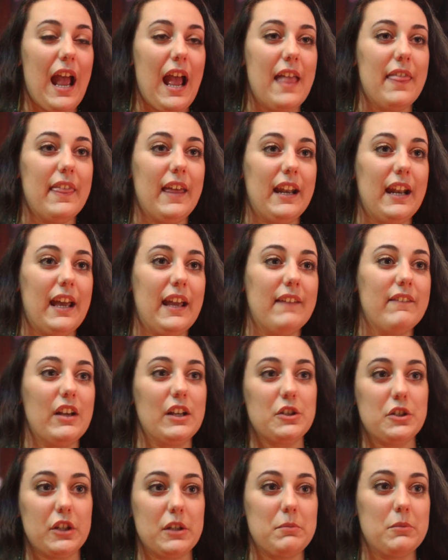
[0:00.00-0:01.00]
and then I
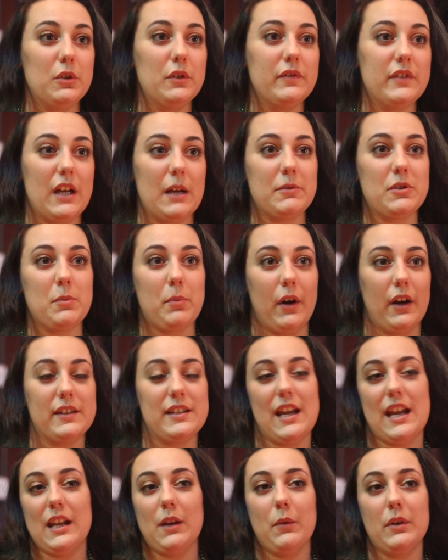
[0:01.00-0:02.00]
eventually moved up to
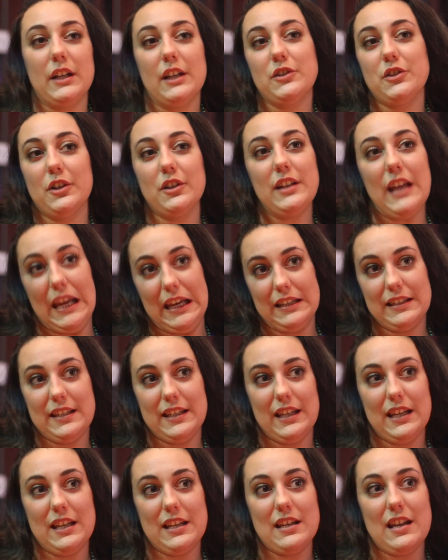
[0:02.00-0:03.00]
bartending when I turned
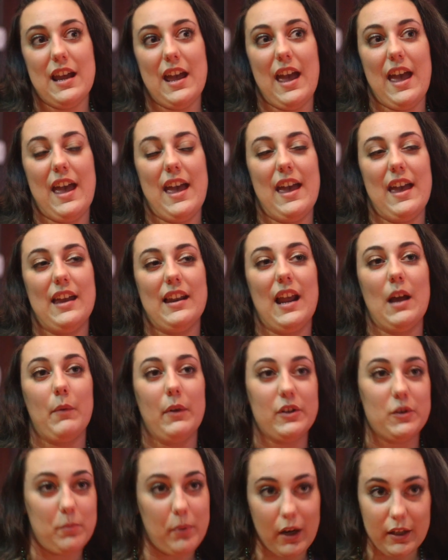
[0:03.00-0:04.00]
18 and I
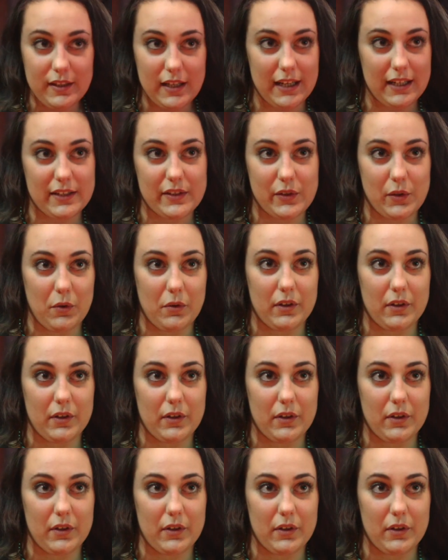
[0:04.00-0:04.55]
went to bartending